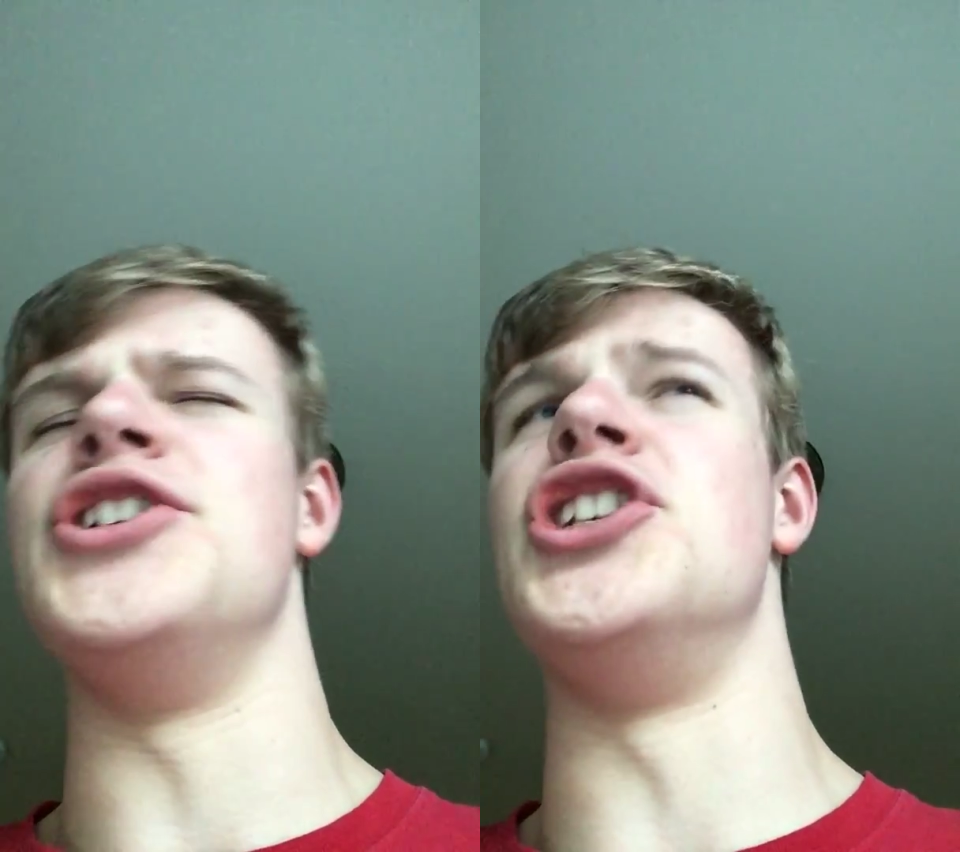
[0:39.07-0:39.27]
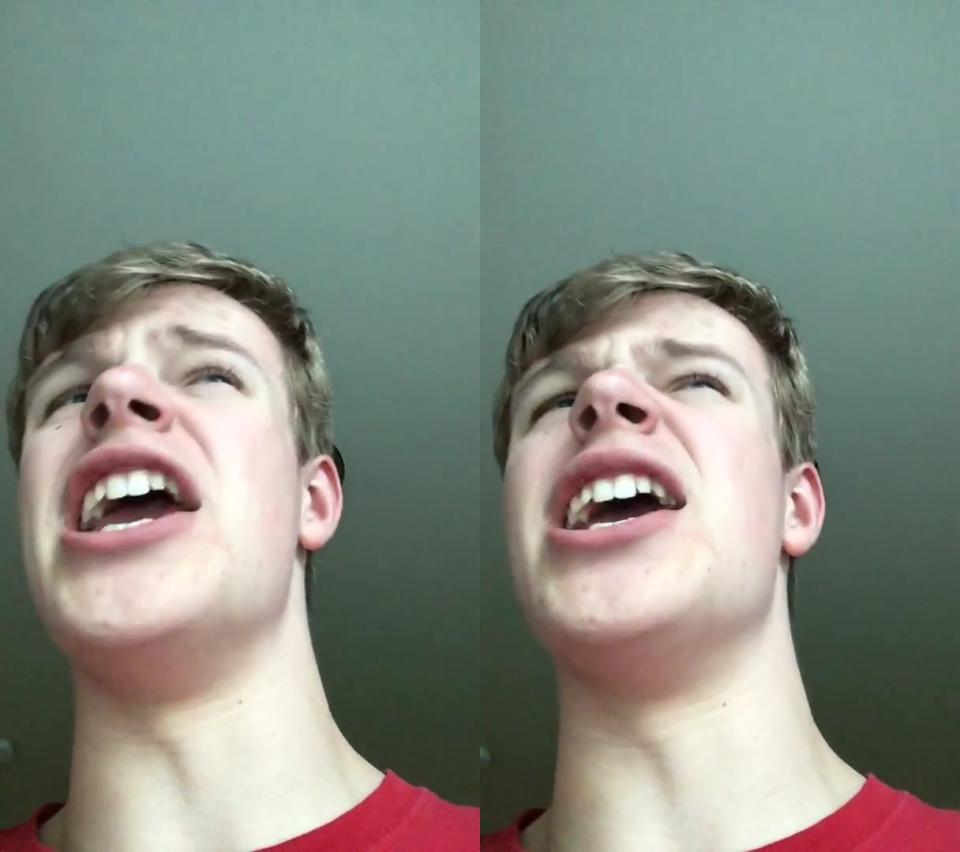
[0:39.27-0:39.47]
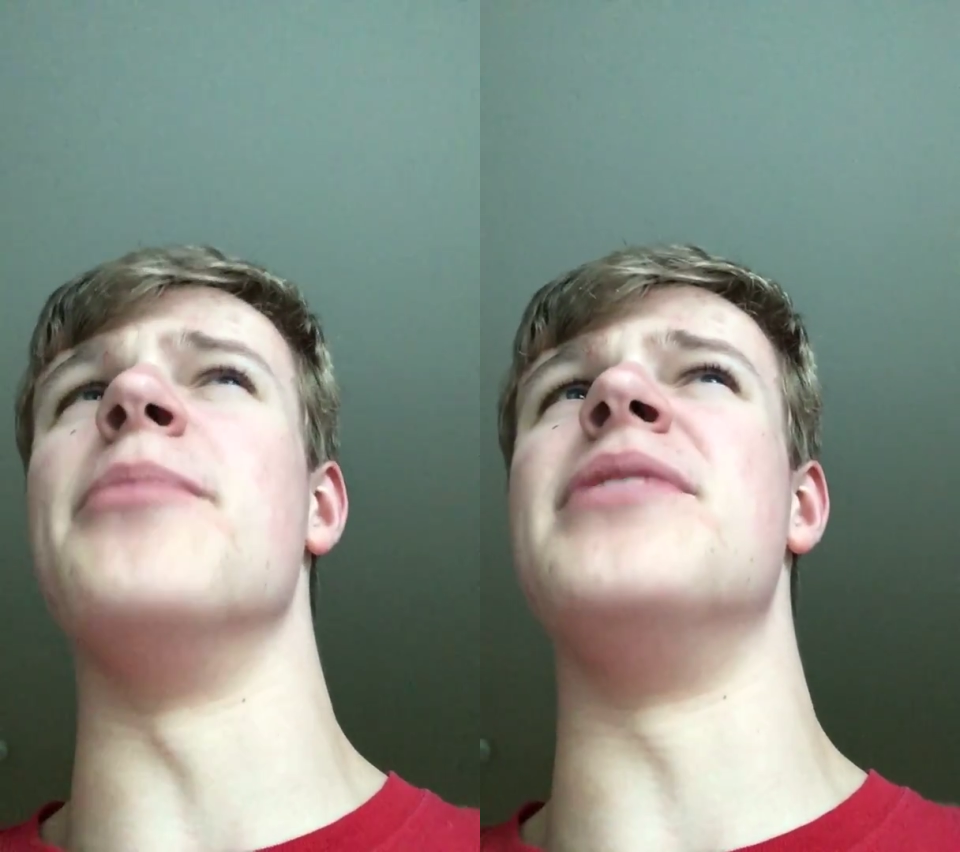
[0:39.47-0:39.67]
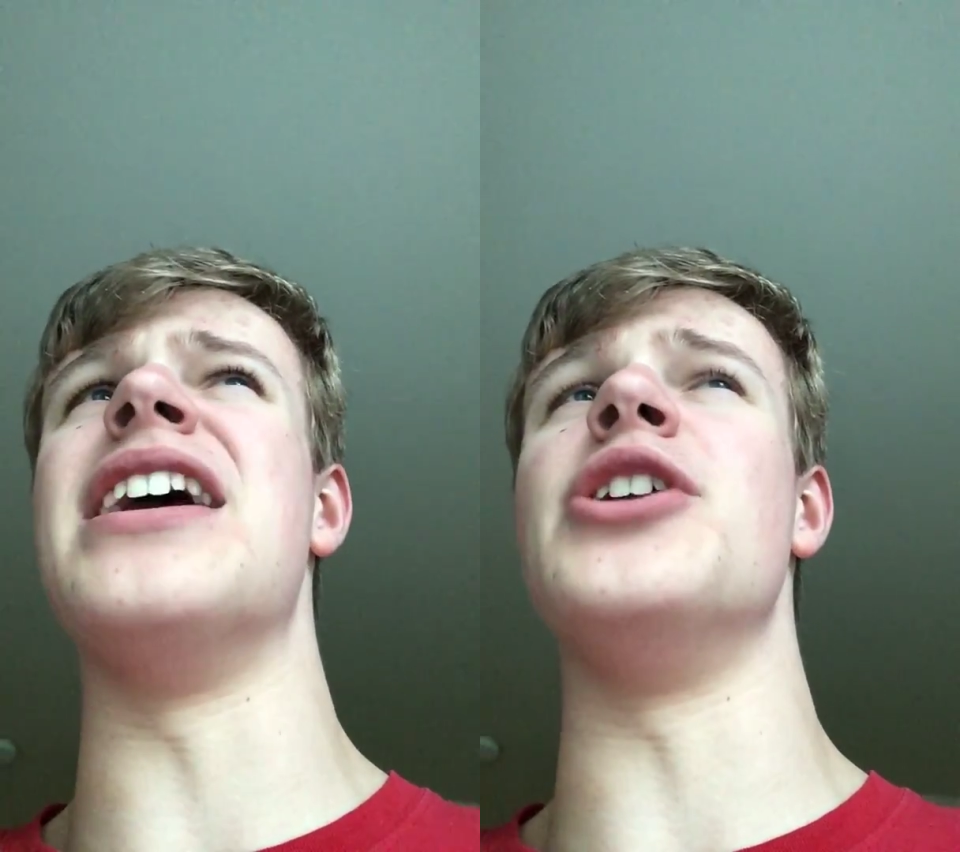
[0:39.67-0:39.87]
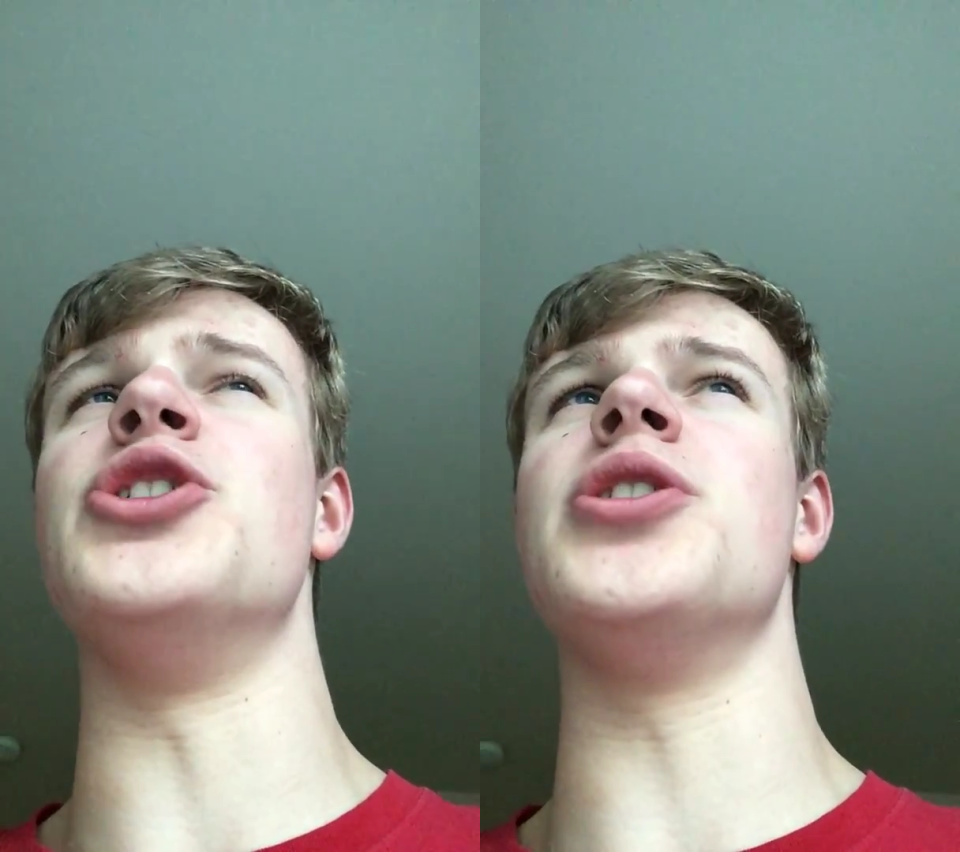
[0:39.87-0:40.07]
Jacob
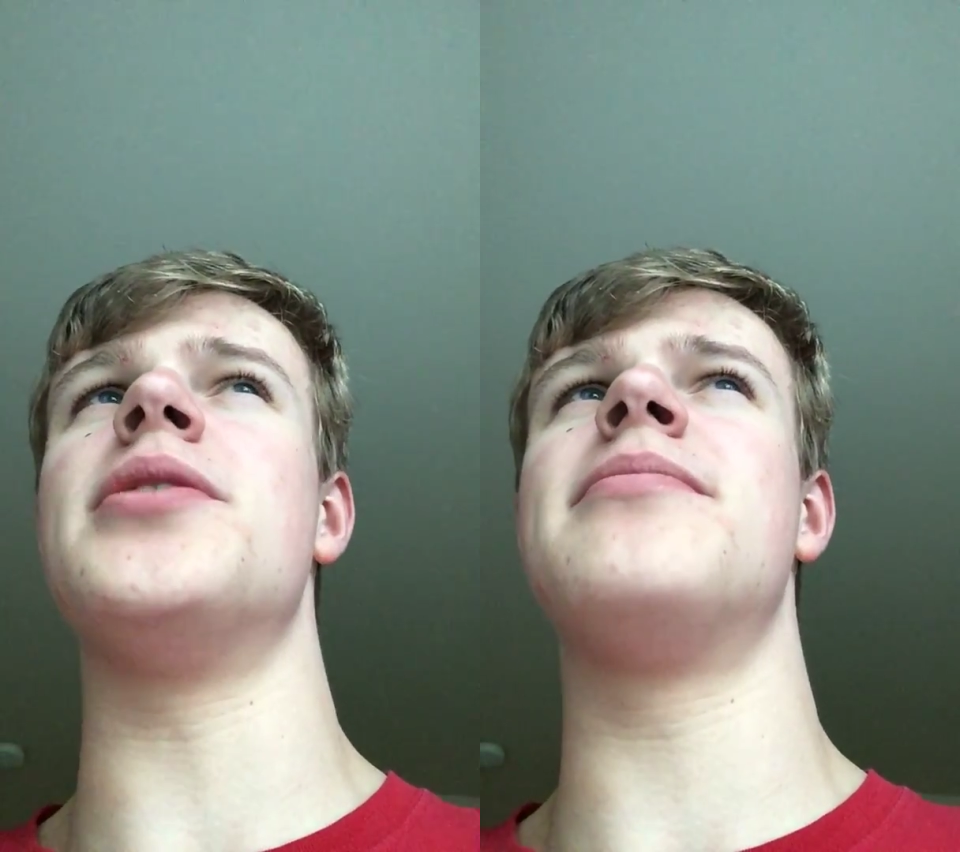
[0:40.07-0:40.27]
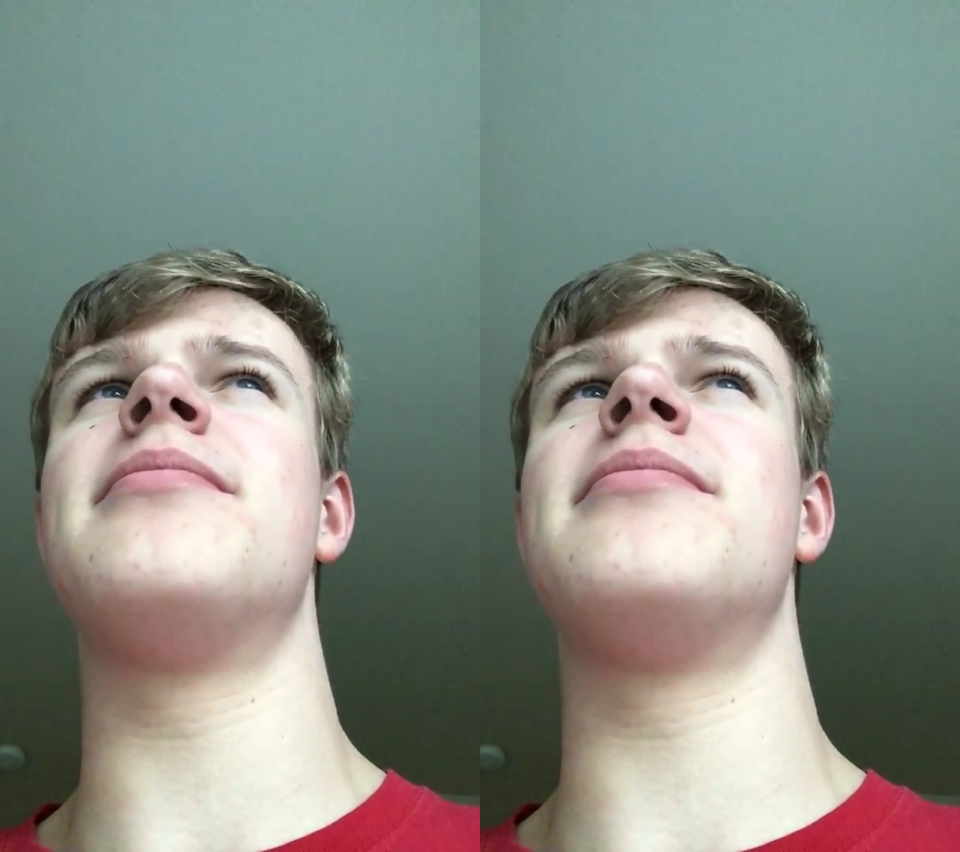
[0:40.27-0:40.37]
Danger.